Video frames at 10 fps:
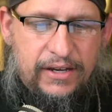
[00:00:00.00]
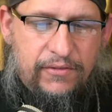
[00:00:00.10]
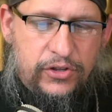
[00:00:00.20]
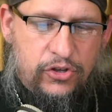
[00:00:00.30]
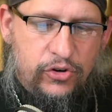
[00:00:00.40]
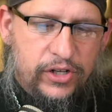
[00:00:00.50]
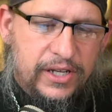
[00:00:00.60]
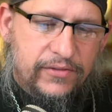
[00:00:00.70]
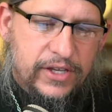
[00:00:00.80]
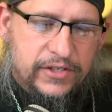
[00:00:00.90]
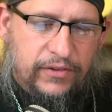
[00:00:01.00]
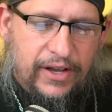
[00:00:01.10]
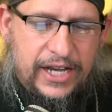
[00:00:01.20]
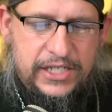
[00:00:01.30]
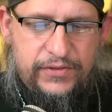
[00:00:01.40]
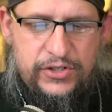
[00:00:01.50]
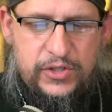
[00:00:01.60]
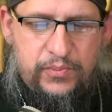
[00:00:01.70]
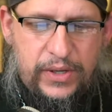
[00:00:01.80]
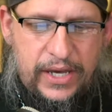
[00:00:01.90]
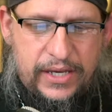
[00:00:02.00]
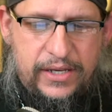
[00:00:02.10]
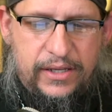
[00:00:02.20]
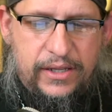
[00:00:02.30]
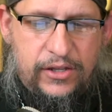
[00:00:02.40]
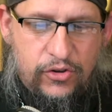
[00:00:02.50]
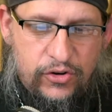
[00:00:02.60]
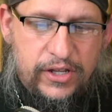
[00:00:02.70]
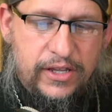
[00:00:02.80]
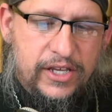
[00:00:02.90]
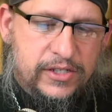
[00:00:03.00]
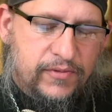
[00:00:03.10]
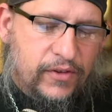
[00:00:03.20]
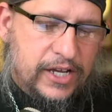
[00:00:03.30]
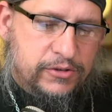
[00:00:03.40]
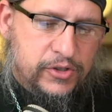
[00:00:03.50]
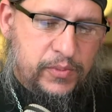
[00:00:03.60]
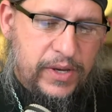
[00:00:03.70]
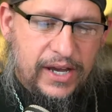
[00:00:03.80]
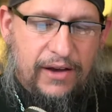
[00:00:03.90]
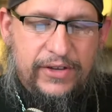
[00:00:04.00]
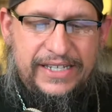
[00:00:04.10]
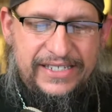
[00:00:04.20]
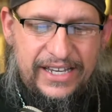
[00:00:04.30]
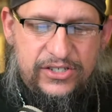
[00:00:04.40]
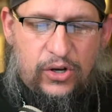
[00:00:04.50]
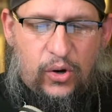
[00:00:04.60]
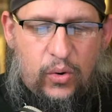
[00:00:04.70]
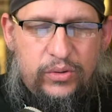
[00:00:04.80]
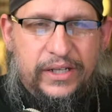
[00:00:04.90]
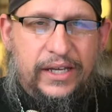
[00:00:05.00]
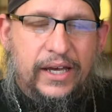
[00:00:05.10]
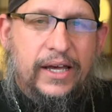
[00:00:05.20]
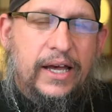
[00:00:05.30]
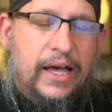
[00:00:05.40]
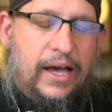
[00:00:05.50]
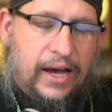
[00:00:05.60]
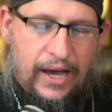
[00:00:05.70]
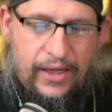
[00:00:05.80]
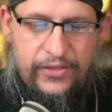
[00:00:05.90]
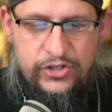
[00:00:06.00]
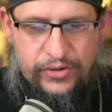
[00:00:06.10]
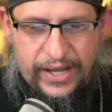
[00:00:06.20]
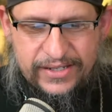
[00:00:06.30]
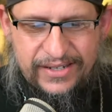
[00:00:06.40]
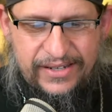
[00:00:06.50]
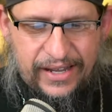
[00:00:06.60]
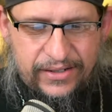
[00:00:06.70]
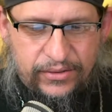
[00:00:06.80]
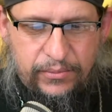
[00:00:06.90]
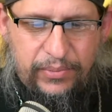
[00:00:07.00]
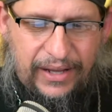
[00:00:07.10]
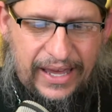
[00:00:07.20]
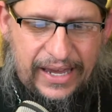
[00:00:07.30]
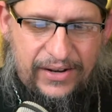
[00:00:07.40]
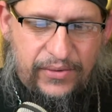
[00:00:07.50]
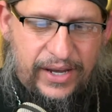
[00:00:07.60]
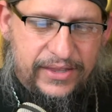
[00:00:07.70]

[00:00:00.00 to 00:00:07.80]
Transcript: For the unity of these philosophers speak, the unity these philosophers speak of exists only on the transcendental plane, right?